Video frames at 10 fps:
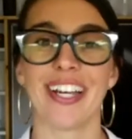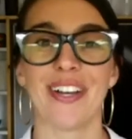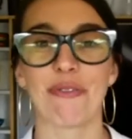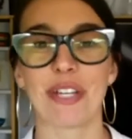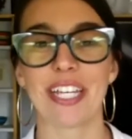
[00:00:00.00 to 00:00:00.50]

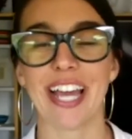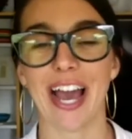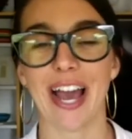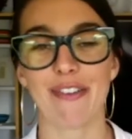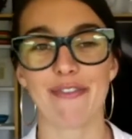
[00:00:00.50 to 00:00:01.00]
we
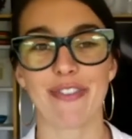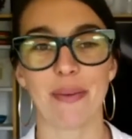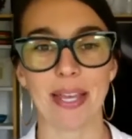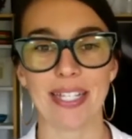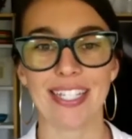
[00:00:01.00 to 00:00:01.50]
have
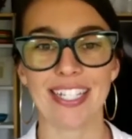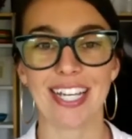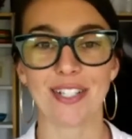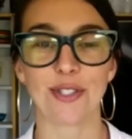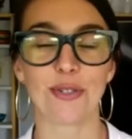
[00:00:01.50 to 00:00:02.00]
Macy
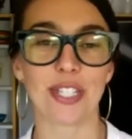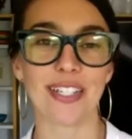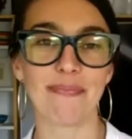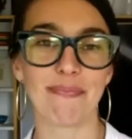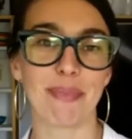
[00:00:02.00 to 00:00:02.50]
and Susan.
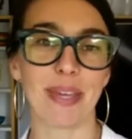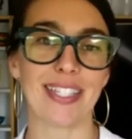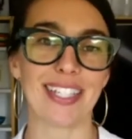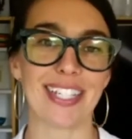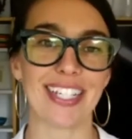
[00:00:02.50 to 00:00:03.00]

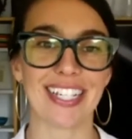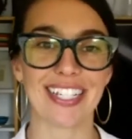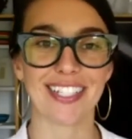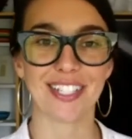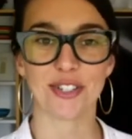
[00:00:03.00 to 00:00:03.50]
Macy is
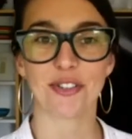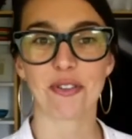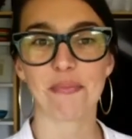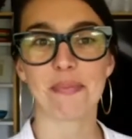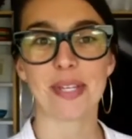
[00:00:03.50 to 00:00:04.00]
the
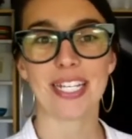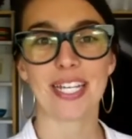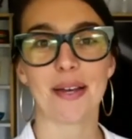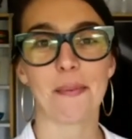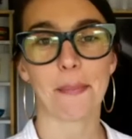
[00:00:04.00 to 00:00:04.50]
digital
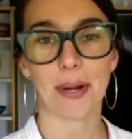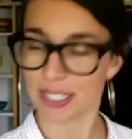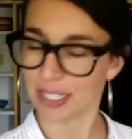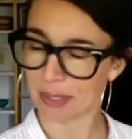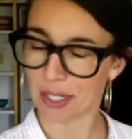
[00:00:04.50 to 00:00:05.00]
media
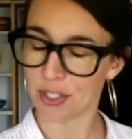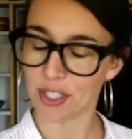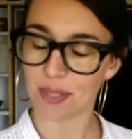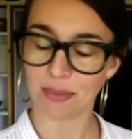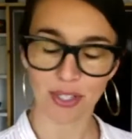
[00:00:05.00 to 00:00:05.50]
marketing
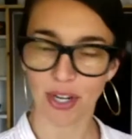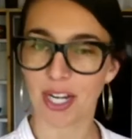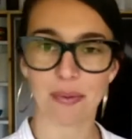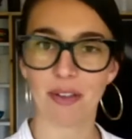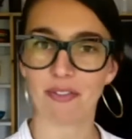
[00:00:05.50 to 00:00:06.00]
manager. I'm sorry, I
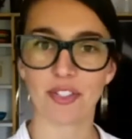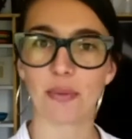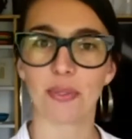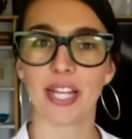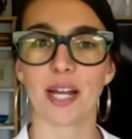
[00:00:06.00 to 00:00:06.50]
might have
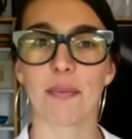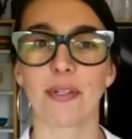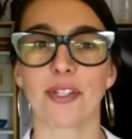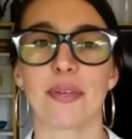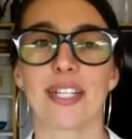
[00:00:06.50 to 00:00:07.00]
jumbled that up a
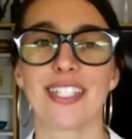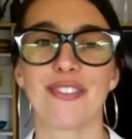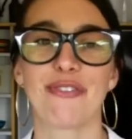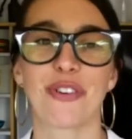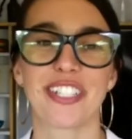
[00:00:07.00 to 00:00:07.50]
little, Macy,
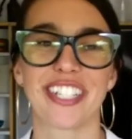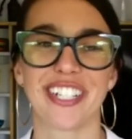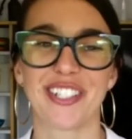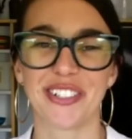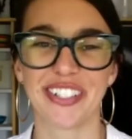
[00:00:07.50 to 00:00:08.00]
for
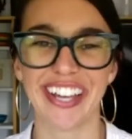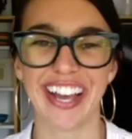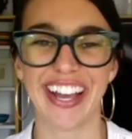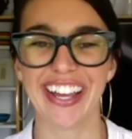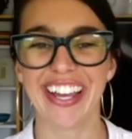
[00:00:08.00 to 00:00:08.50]

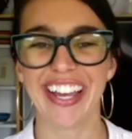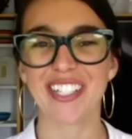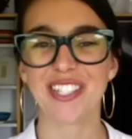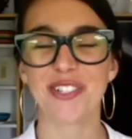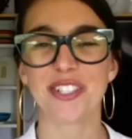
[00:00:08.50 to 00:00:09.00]
Teatulia. And
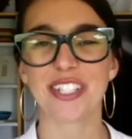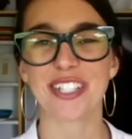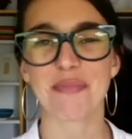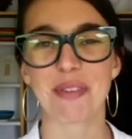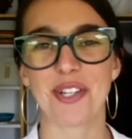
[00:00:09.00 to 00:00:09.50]
Susan is
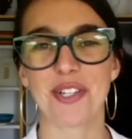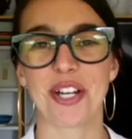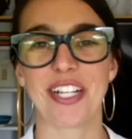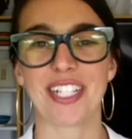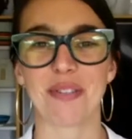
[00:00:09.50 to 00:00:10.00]
the manager
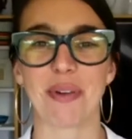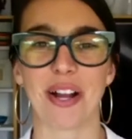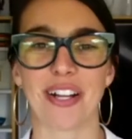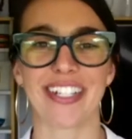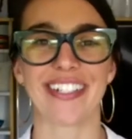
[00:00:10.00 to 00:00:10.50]
at Tea
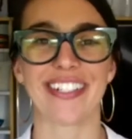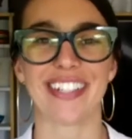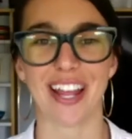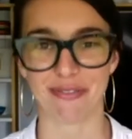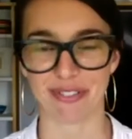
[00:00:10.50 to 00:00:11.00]
Bar in
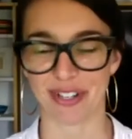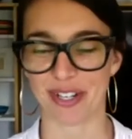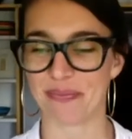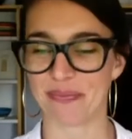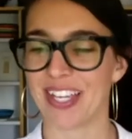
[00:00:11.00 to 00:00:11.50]

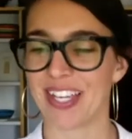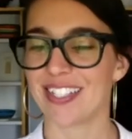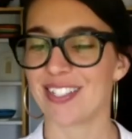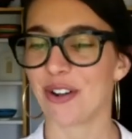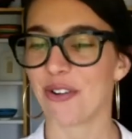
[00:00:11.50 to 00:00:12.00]
Denver.
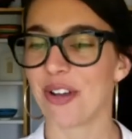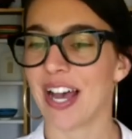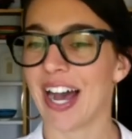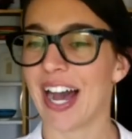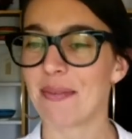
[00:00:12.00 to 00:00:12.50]
So
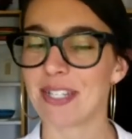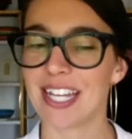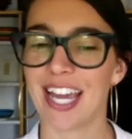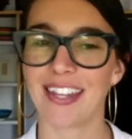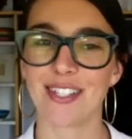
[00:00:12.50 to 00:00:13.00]
I'm going
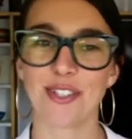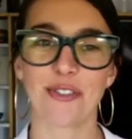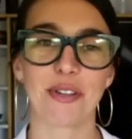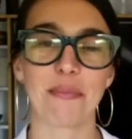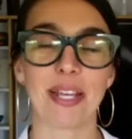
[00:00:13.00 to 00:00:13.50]
to hand this
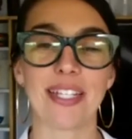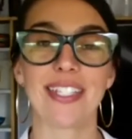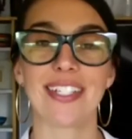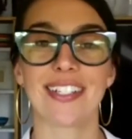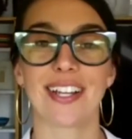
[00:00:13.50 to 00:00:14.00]
over to
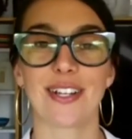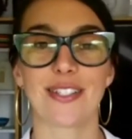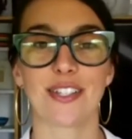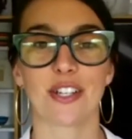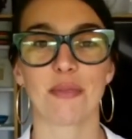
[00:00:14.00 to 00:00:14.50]
Macy to tell us a
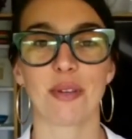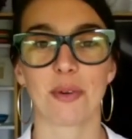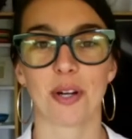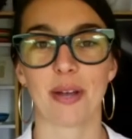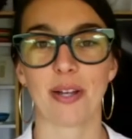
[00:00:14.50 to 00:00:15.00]
little bit
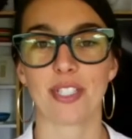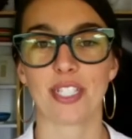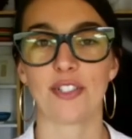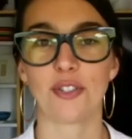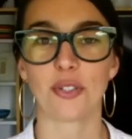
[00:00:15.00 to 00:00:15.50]
more about
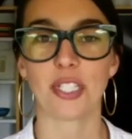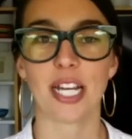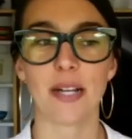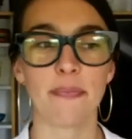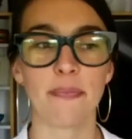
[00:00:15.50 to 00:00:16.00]

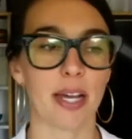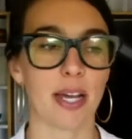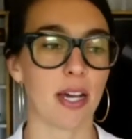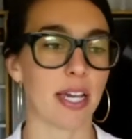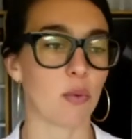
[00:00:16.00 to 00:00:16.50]
Teatulia
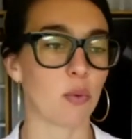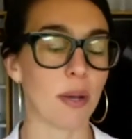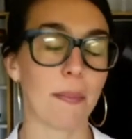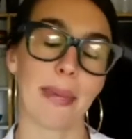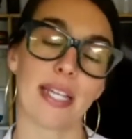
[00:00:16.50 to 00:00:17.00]
uh, and
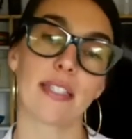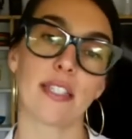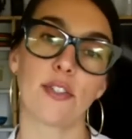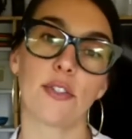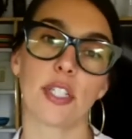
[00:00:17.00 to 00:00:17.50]
what makes
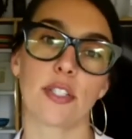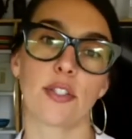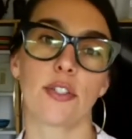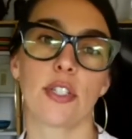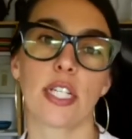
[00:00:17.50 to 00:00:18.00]
Teatulia so
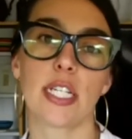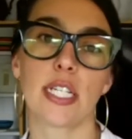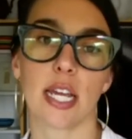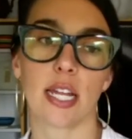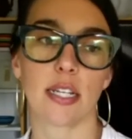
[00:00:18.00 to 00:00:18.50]
unique
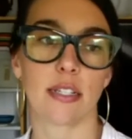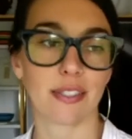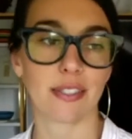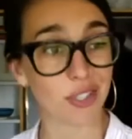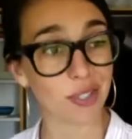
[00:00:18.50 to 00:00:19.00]
and
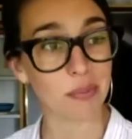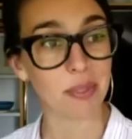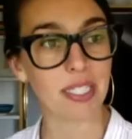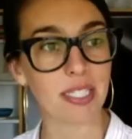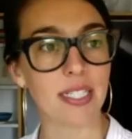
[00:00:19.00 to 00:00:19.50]
such a great
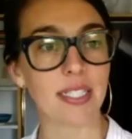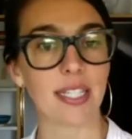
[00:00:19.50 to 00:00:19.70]
business.